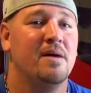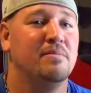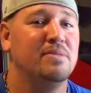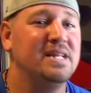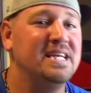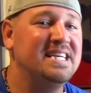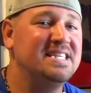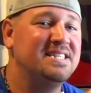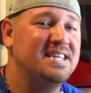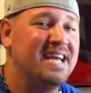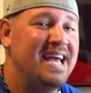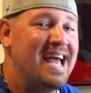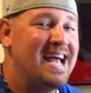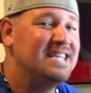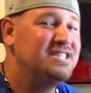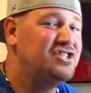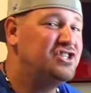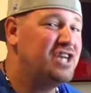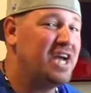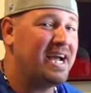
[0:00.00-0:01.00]
please
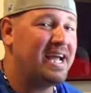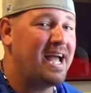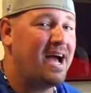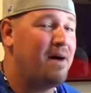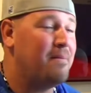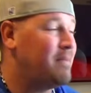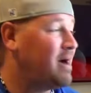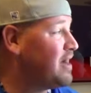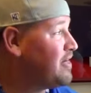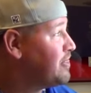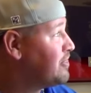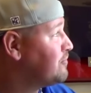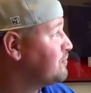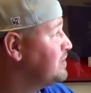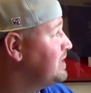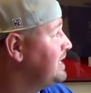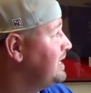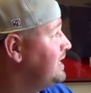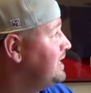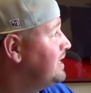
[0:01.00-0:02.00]
check out my
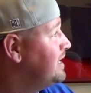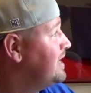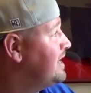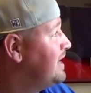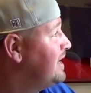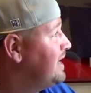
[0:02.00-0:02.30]
three